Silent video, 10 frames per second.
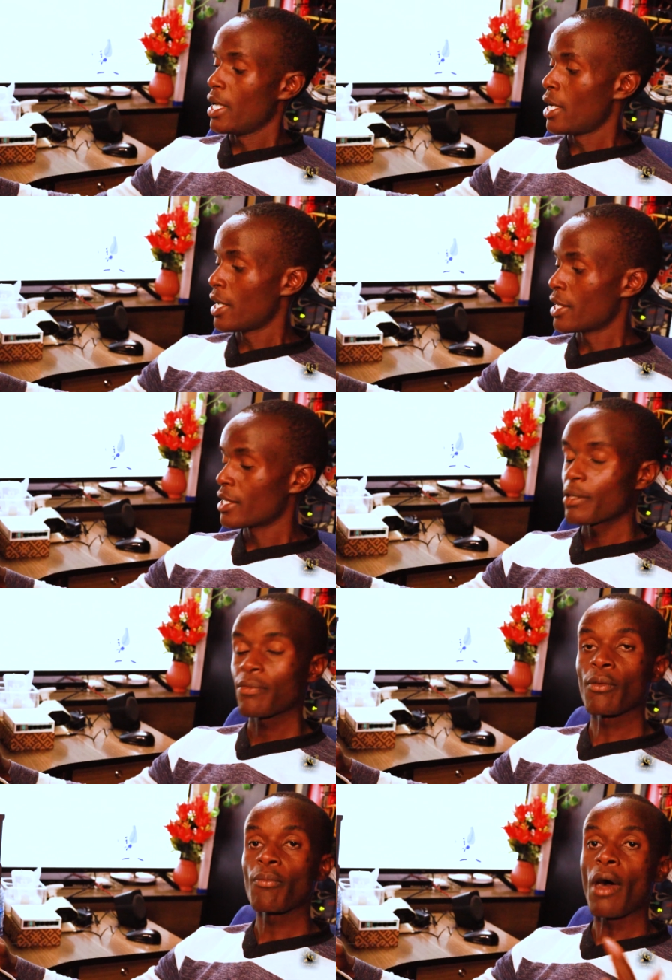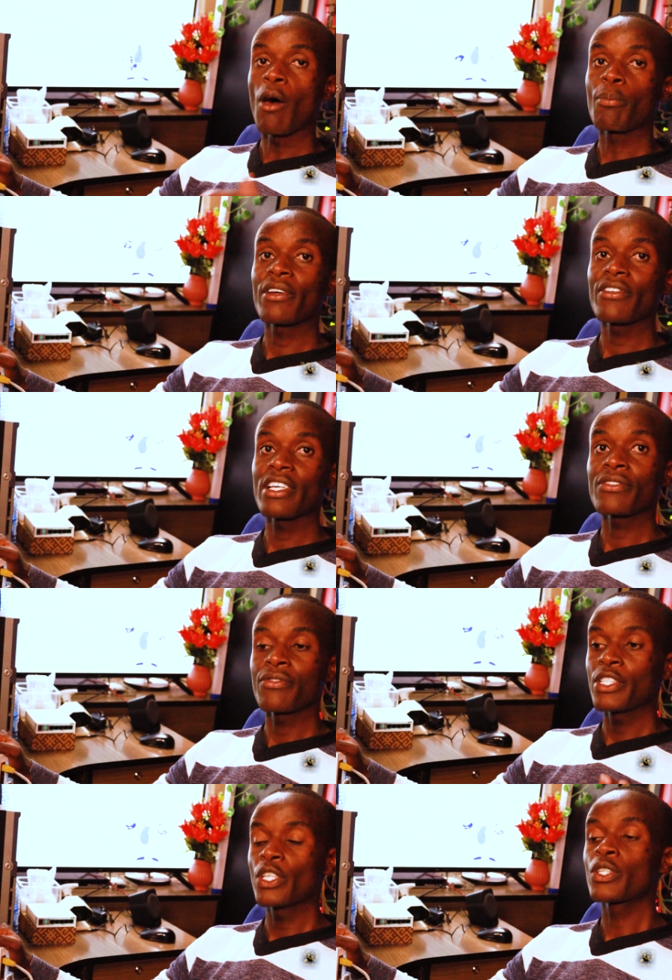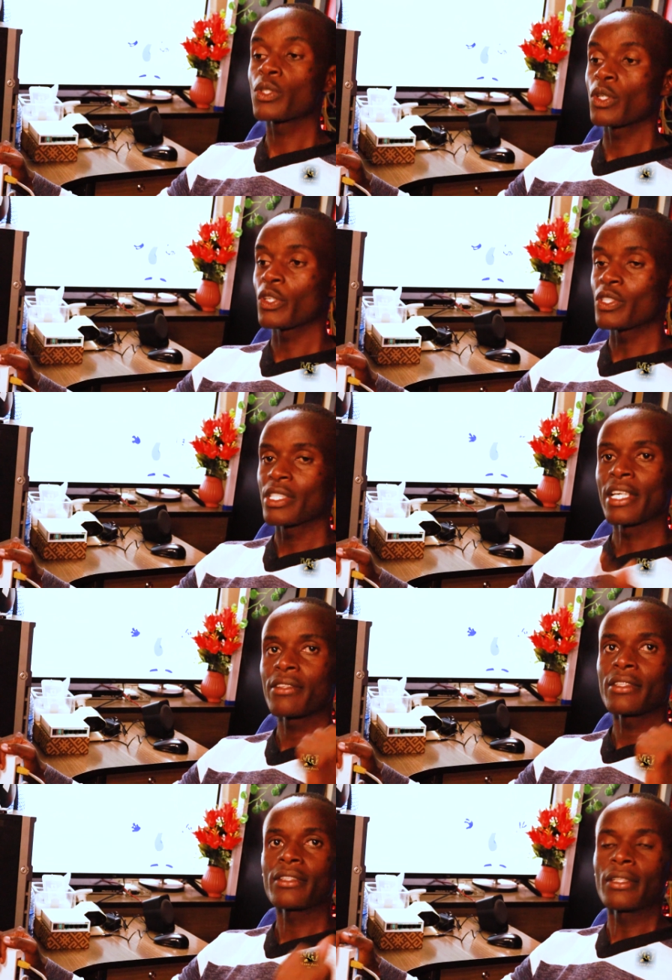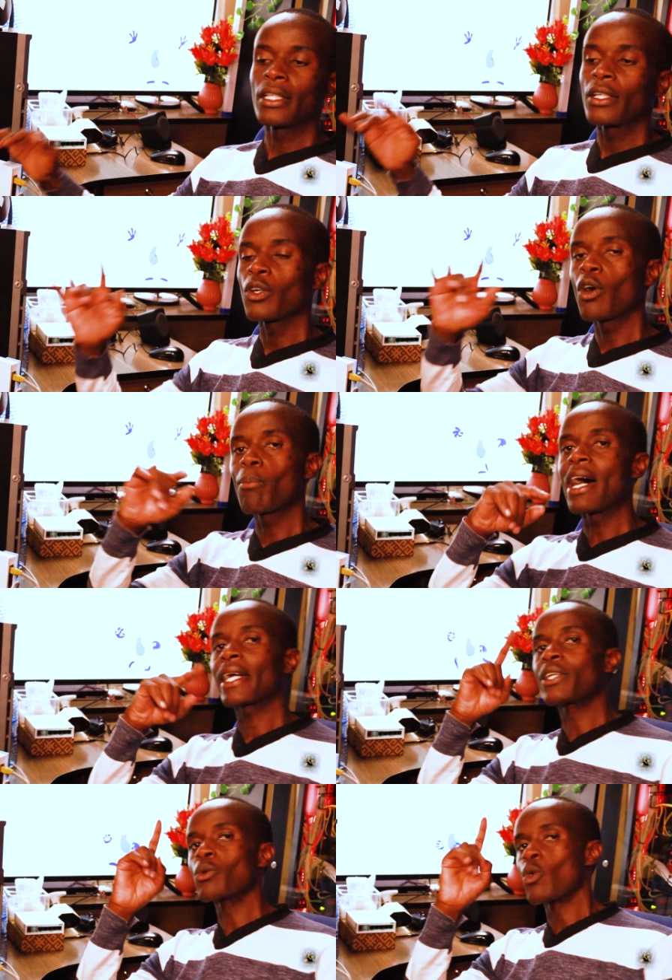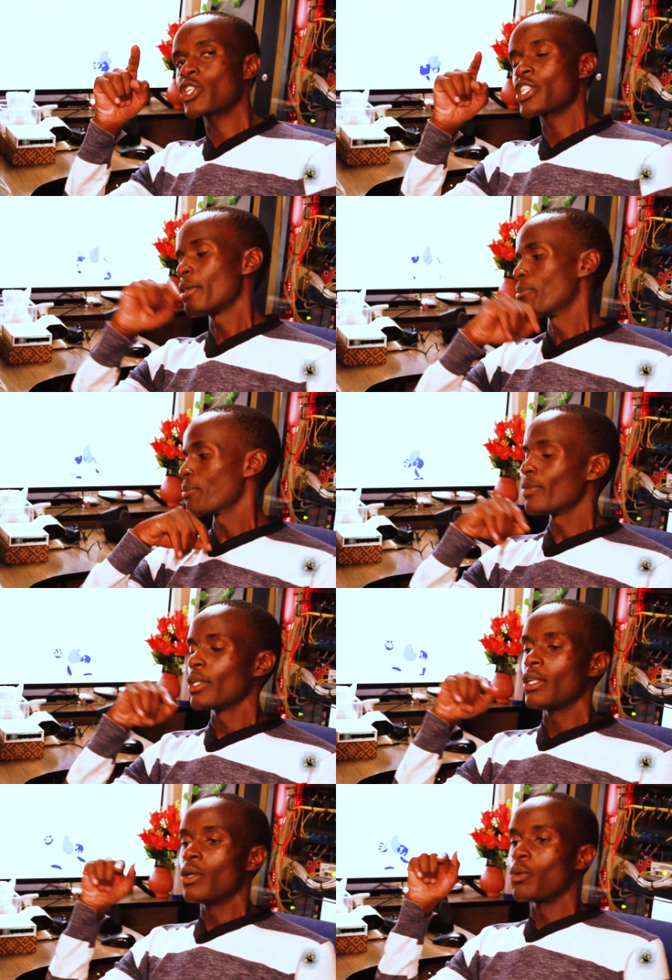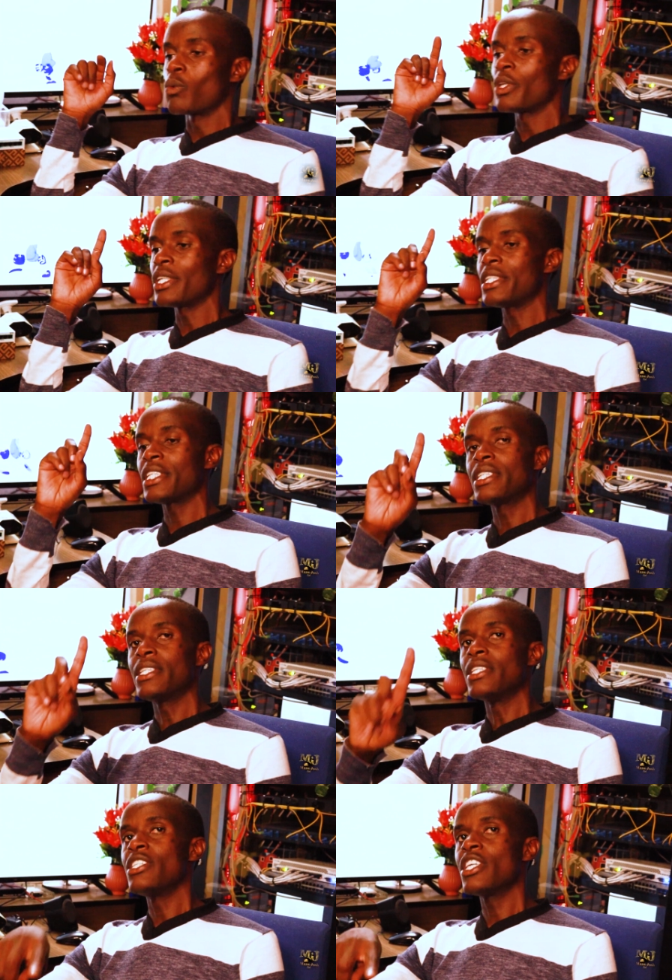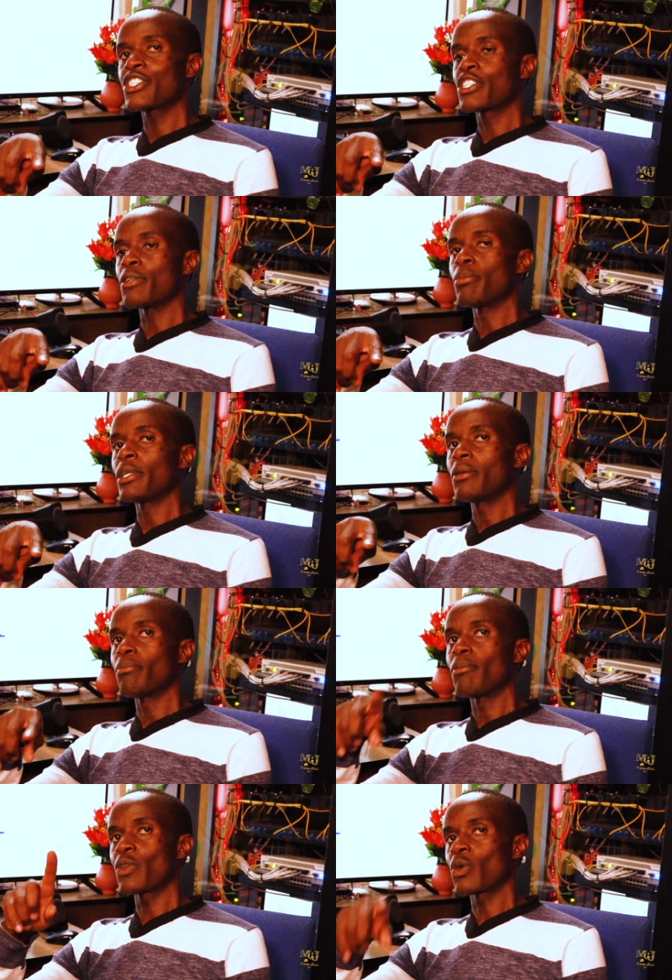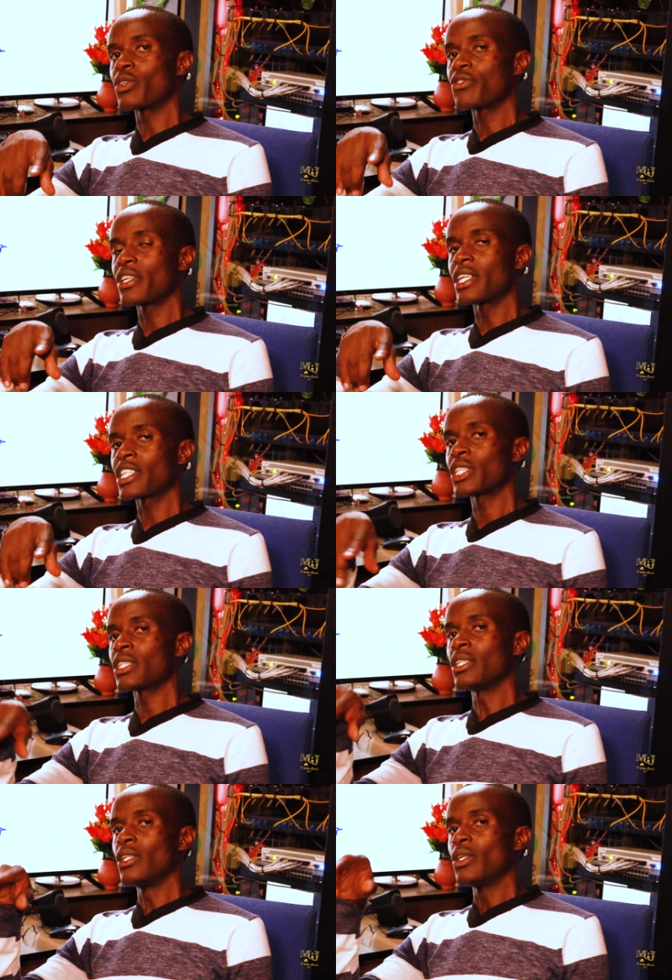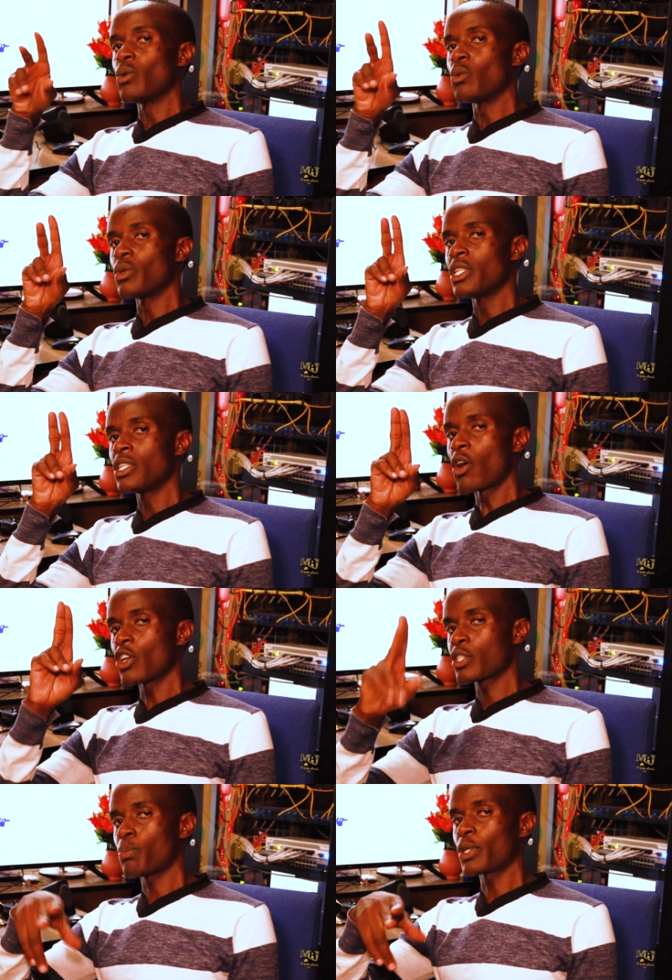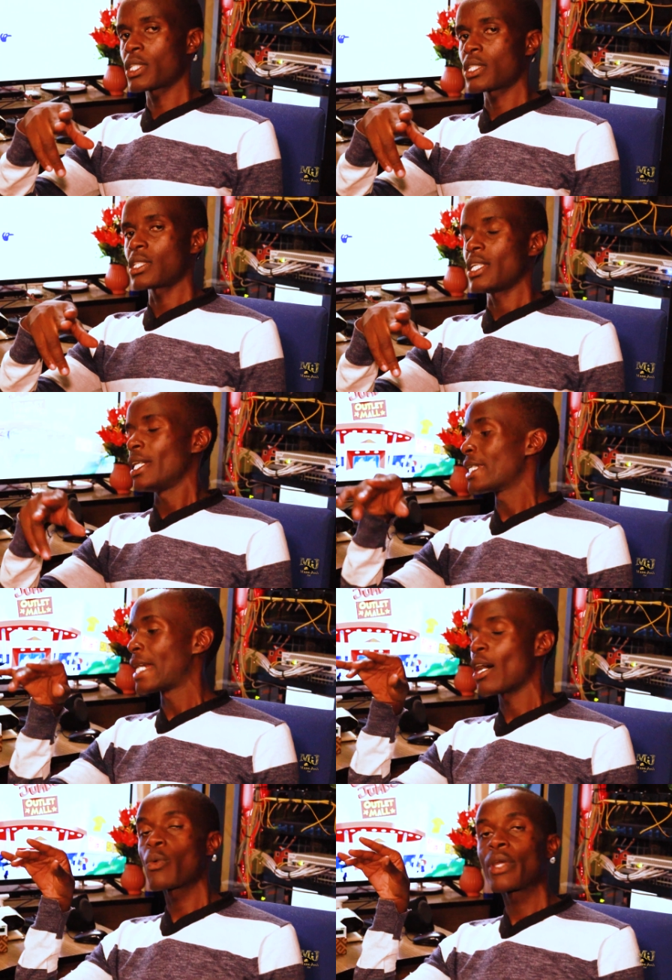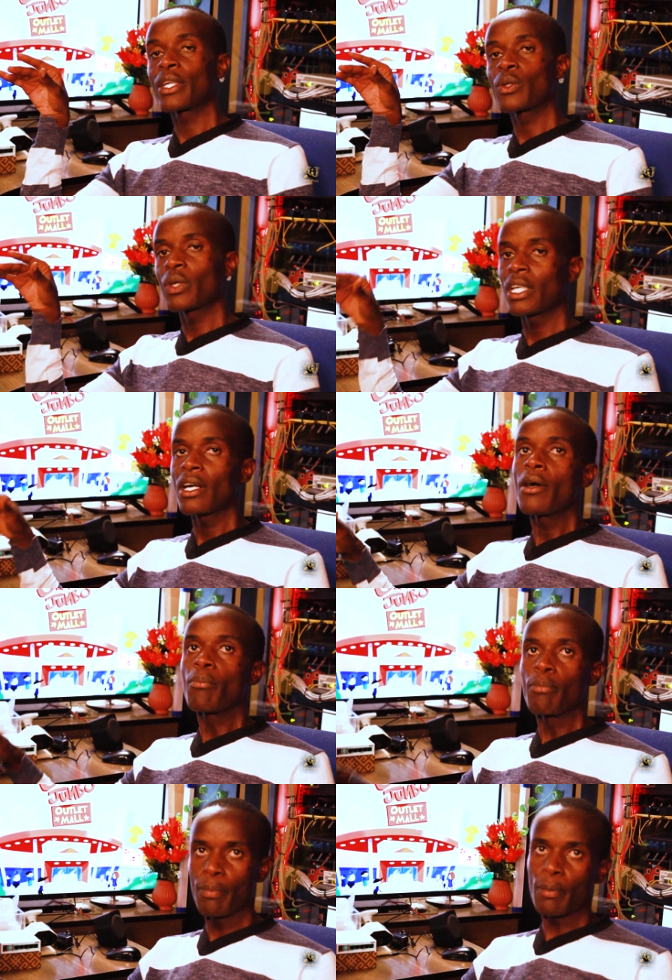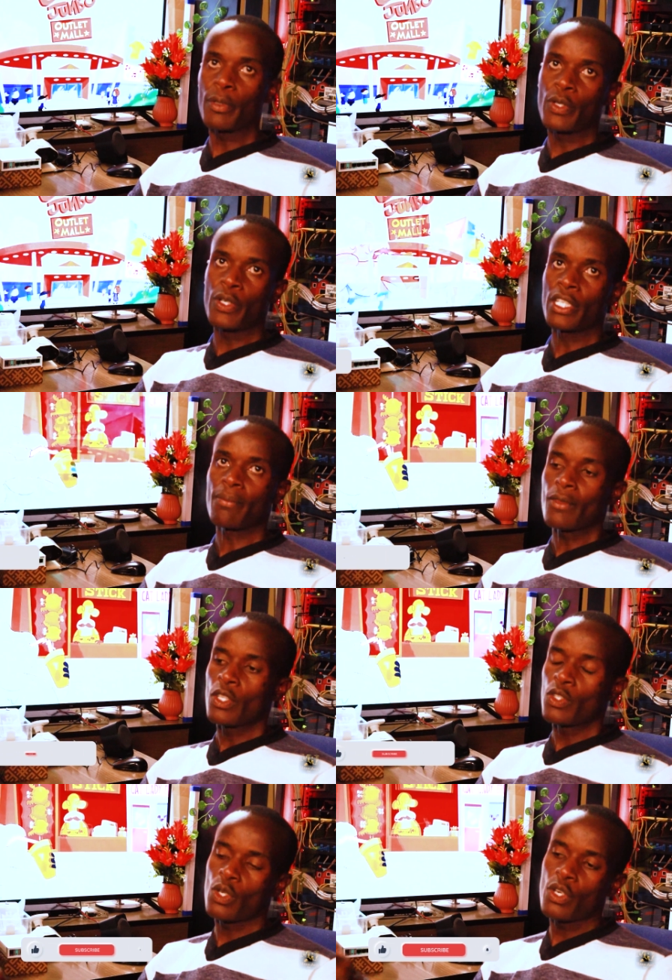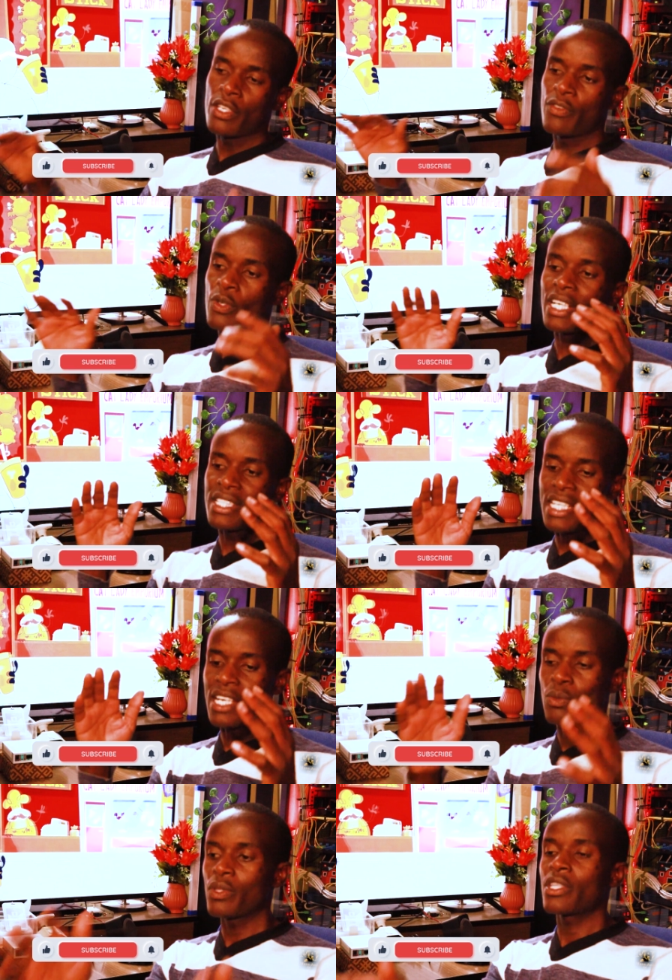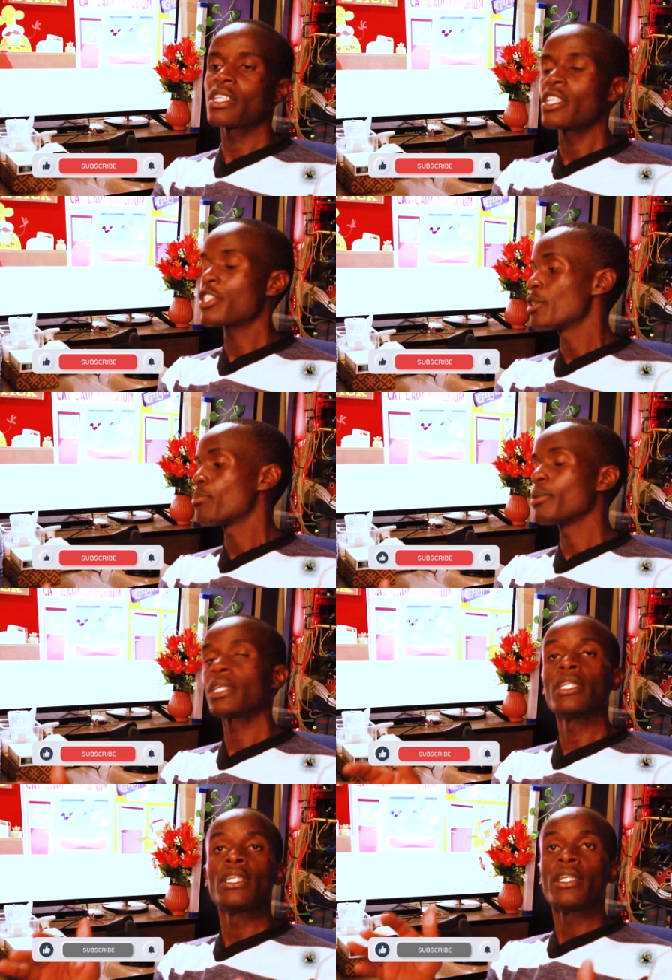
and from our previous video tutorials, and go back and watch them. We did DHCP manual configuration, we did hotspots, and now we are doing PPPoE. So if you can start with the DHCP,